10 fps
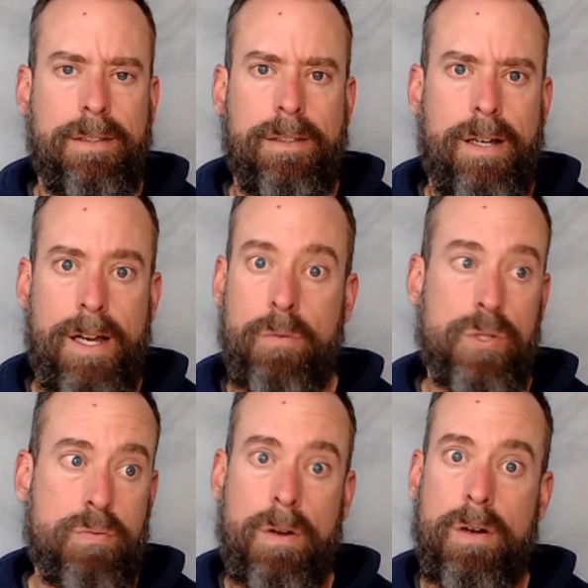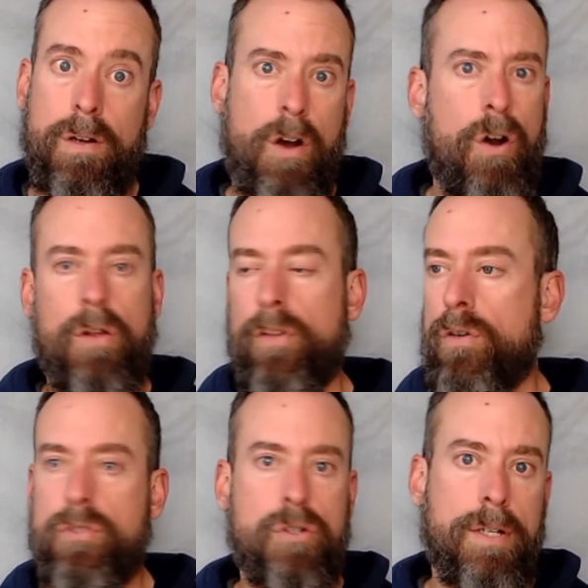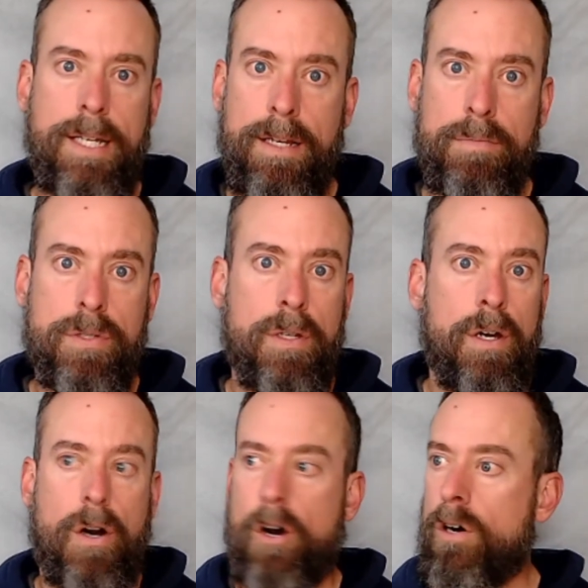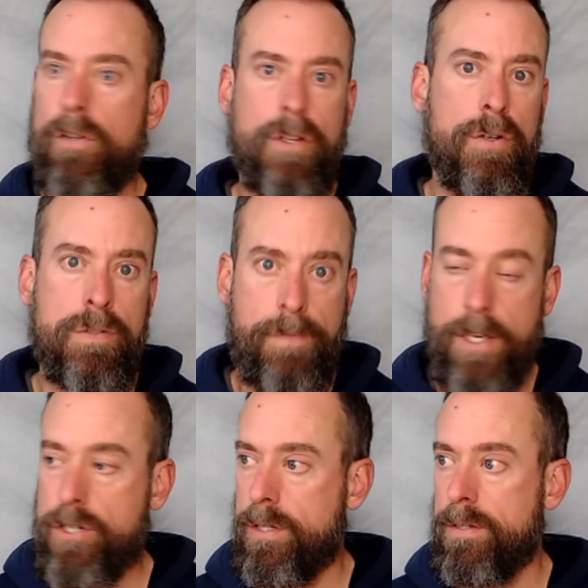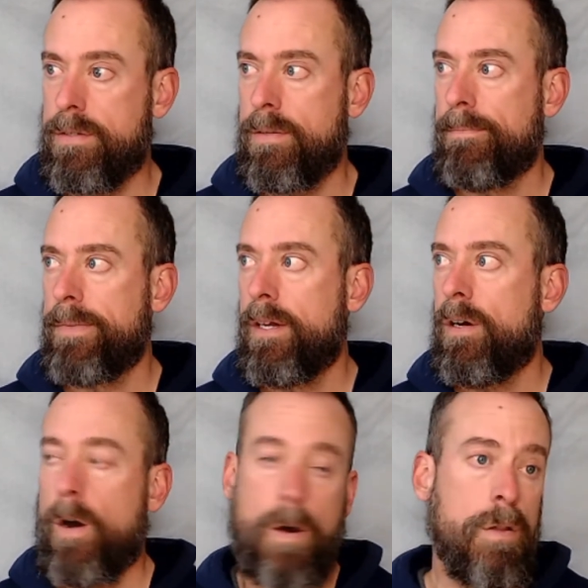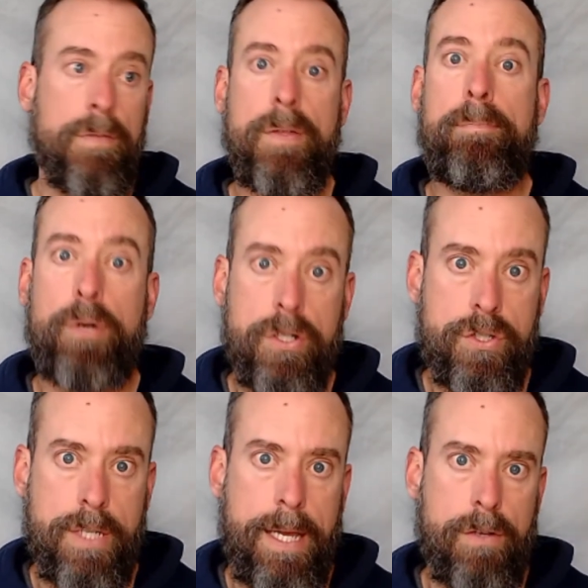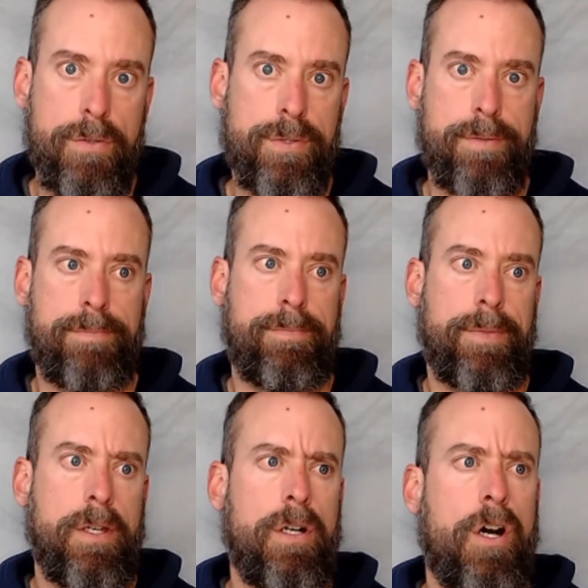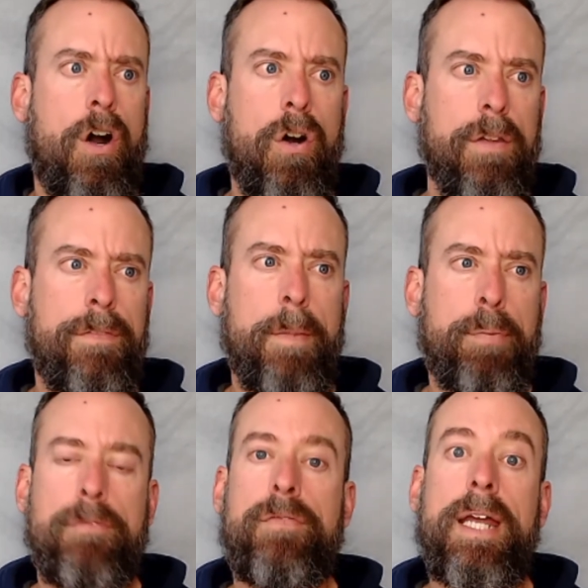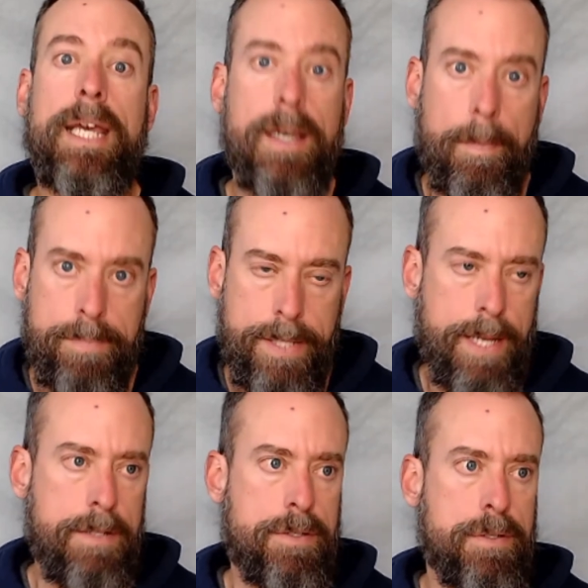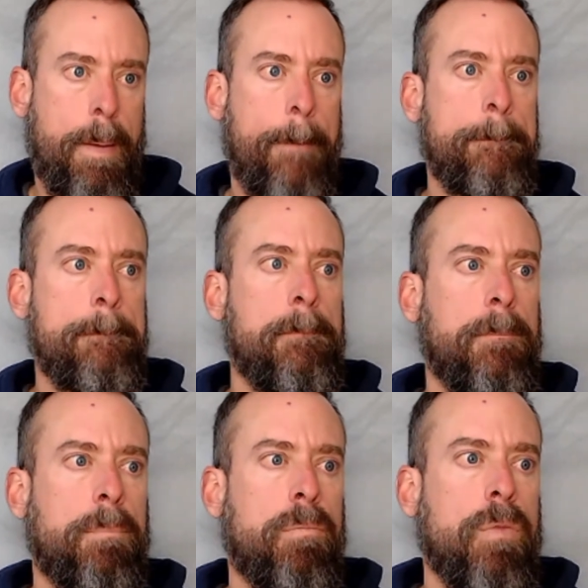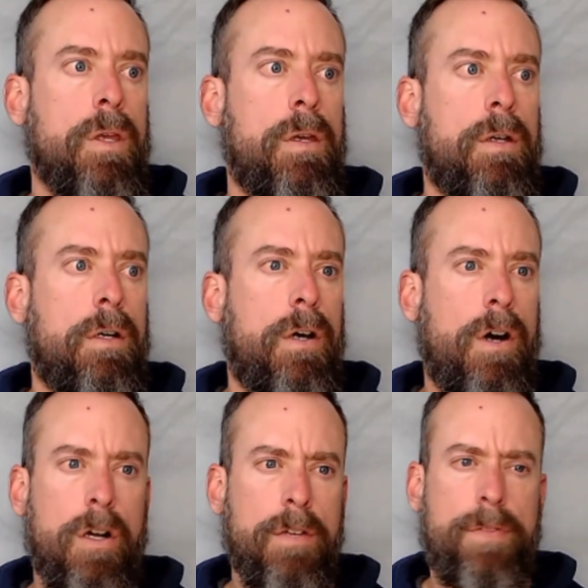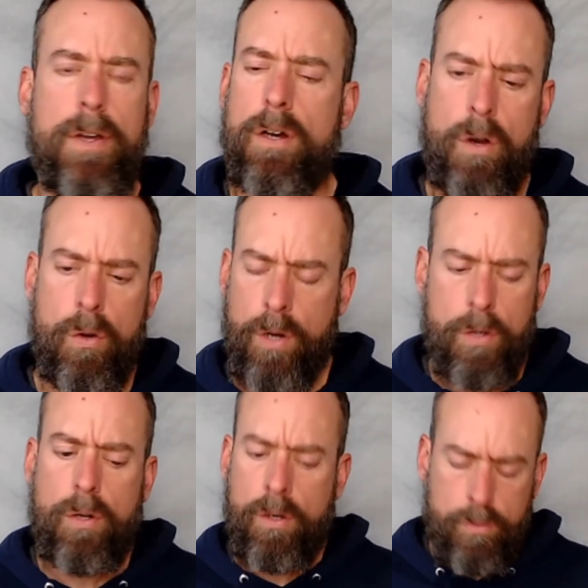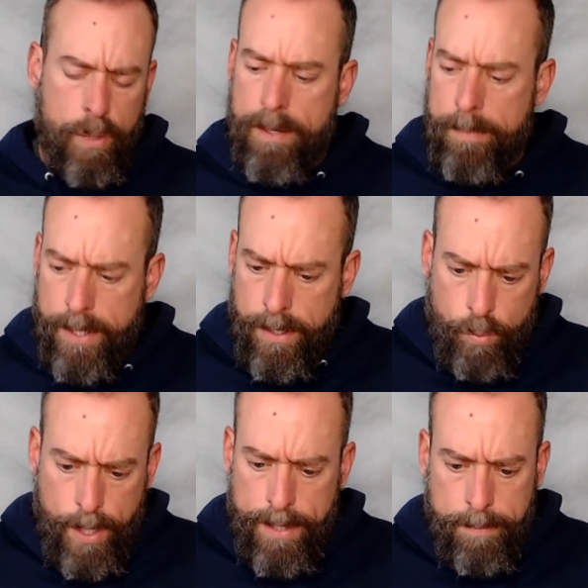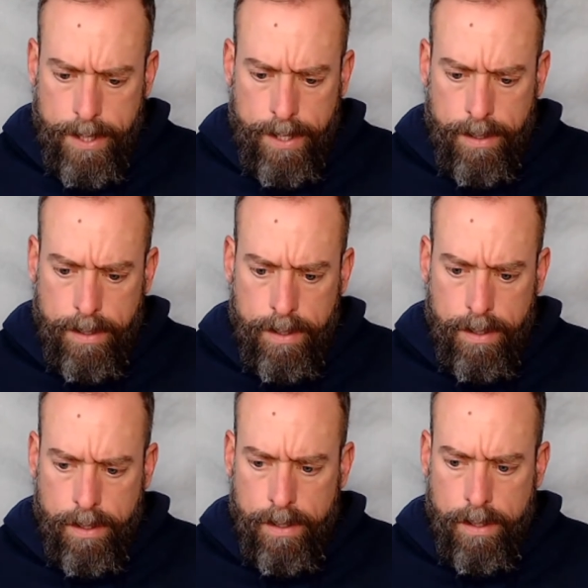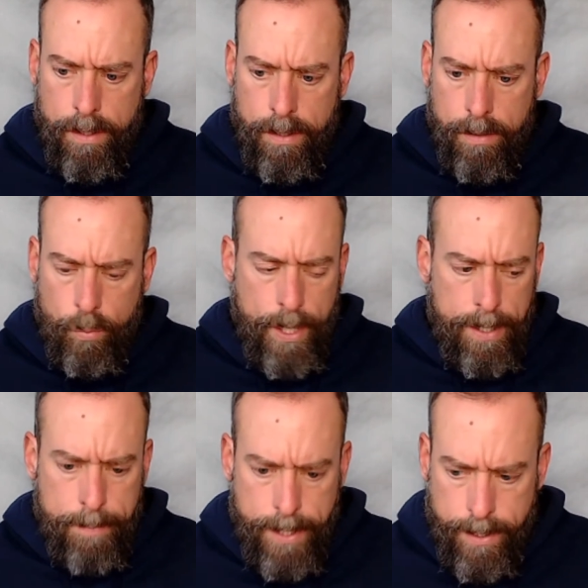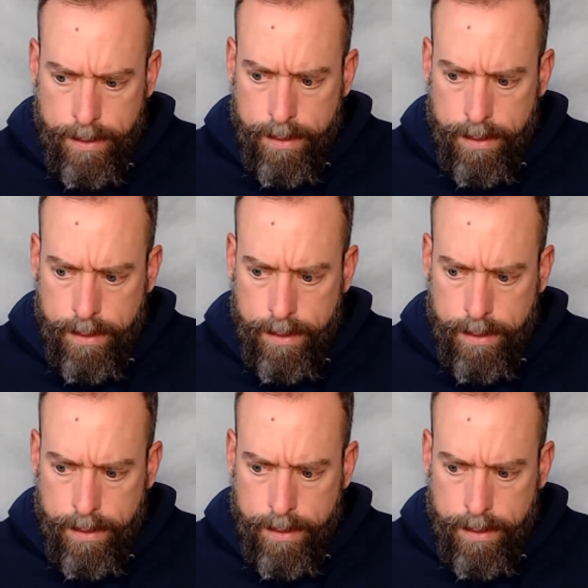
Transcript: I was wrong. All those dreams, all those visions, all of the book sales, all of the prophetic updates, all of the oh oh oh wait a minute wait a minute wait a minute